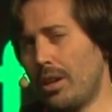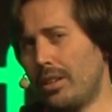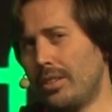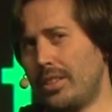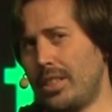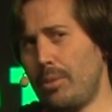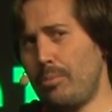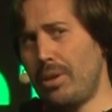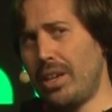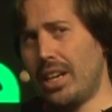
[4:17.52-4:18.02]

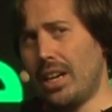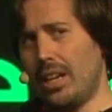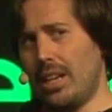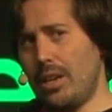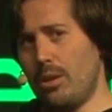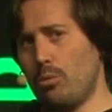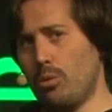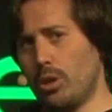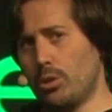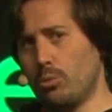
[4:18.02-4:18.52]

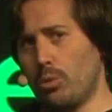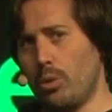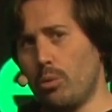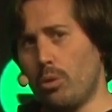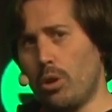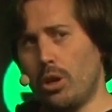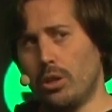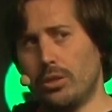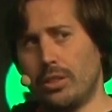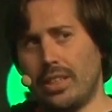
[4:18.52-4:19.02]
Typically, what we
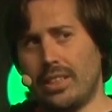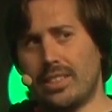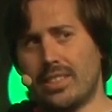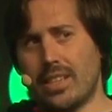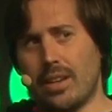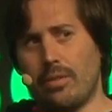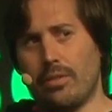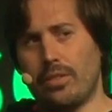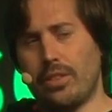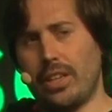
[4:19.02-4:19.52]
want is
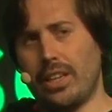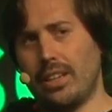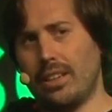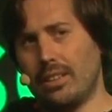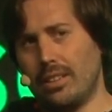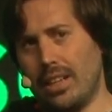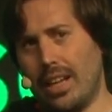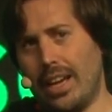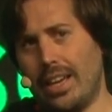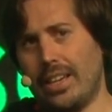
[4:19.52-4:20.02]
something
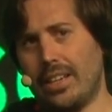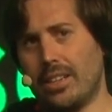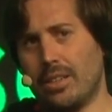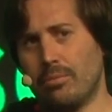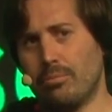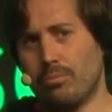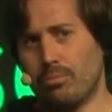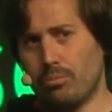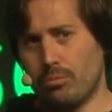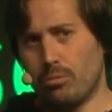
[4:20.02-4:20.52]
like
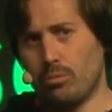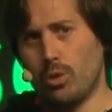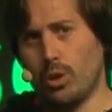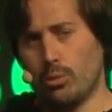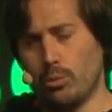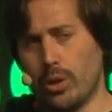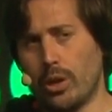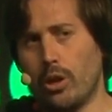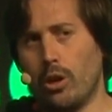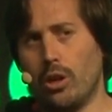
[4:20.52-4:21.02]
what
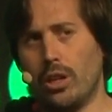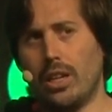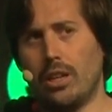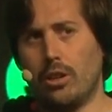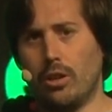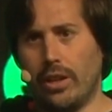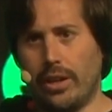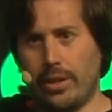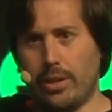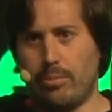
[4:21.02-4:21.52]
we call a
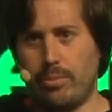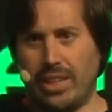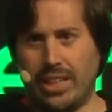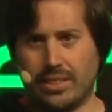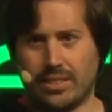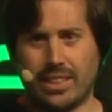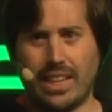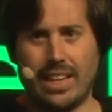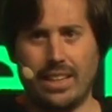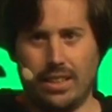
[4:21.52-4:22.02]
logarithmic
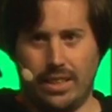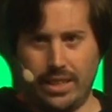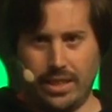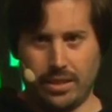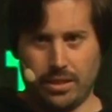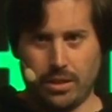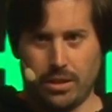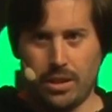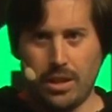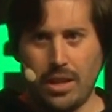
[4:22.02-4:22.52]
scaling.
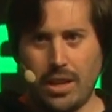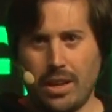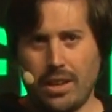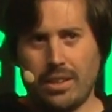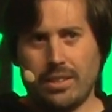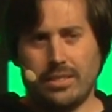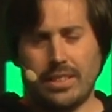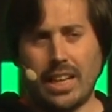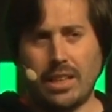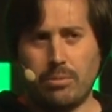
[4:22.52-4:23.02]

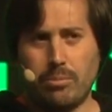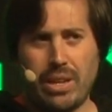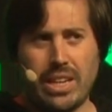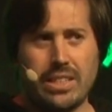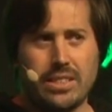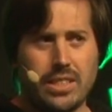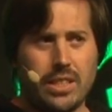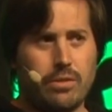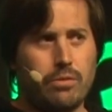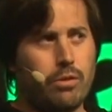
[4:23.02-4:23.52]
That
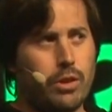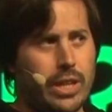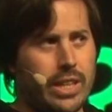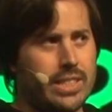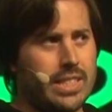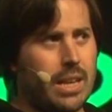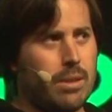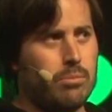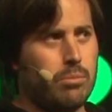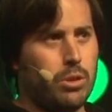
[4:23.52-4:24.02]
means if, for
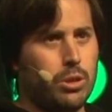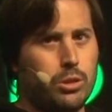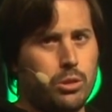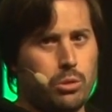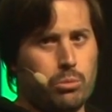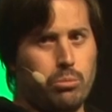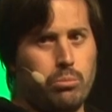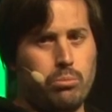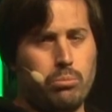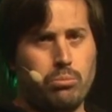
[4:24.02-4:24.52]
example,
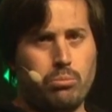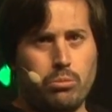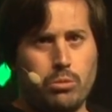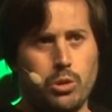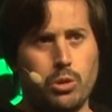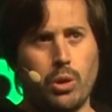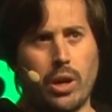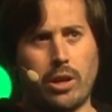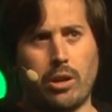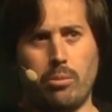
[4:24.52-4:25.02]
to
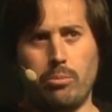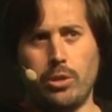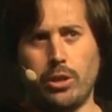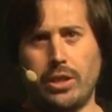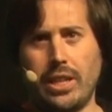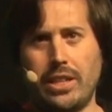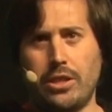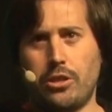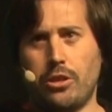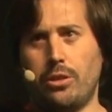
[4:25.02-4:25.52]
do a
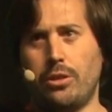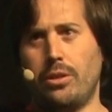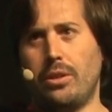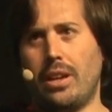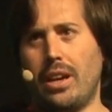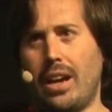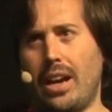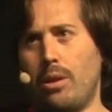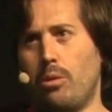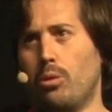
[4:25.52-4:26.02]
computation,
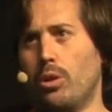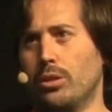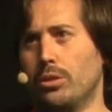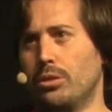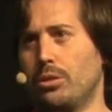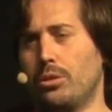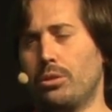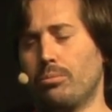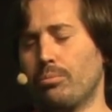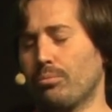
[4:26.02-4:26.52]
I
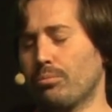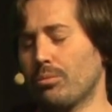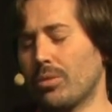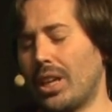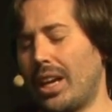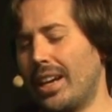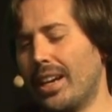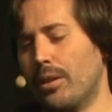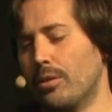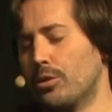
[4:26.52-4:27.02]

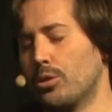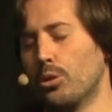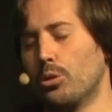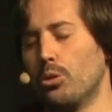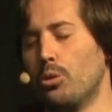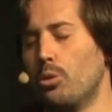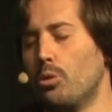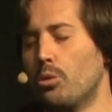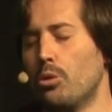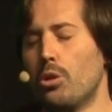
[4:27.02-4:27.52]
have to
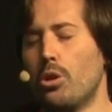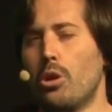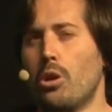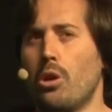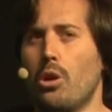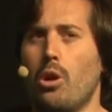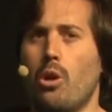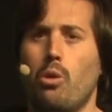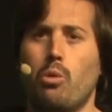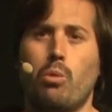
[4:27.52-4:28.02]
do
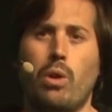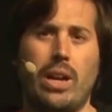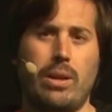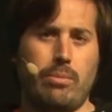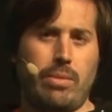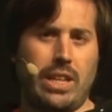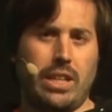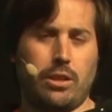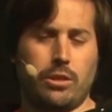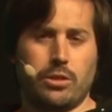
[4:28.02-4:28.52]
1
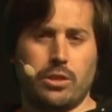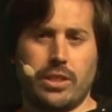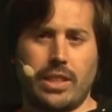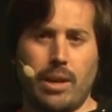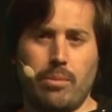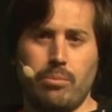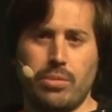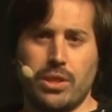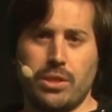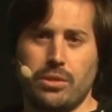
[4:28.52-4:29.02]
million
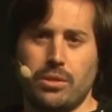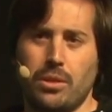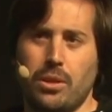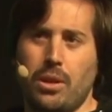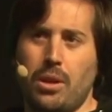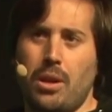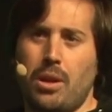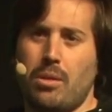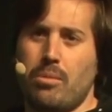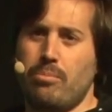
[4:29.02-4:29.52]
steps,
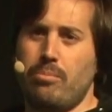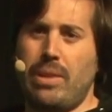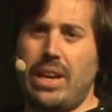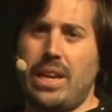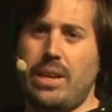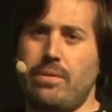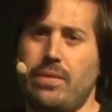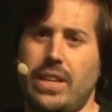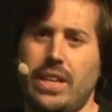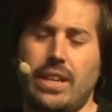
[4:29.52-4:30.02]

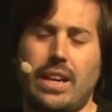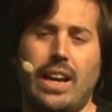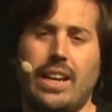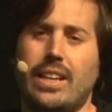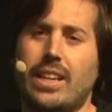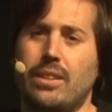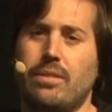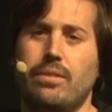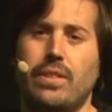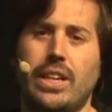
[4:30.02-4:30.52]
maybe I
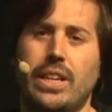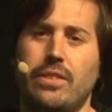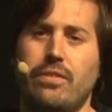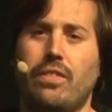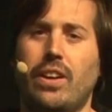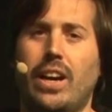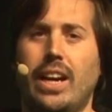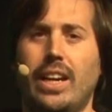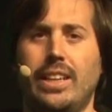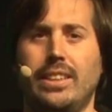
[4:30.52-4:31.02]
can
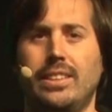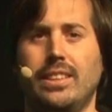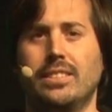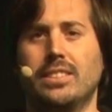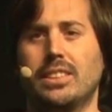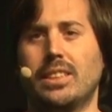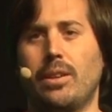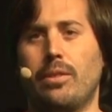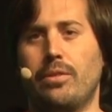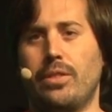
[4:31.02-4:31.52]
verify it in
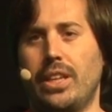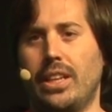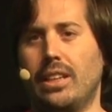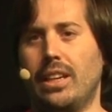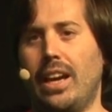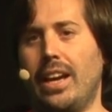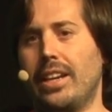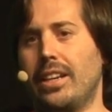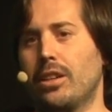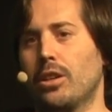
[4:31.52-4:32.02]
something
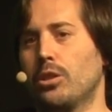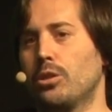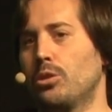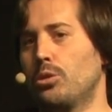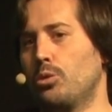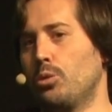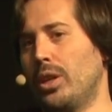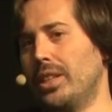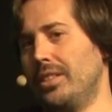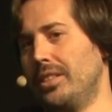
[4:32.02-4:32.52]
like
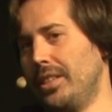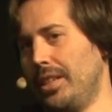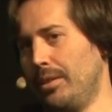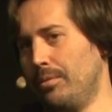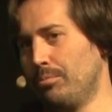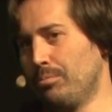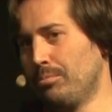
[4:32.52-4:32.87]
20,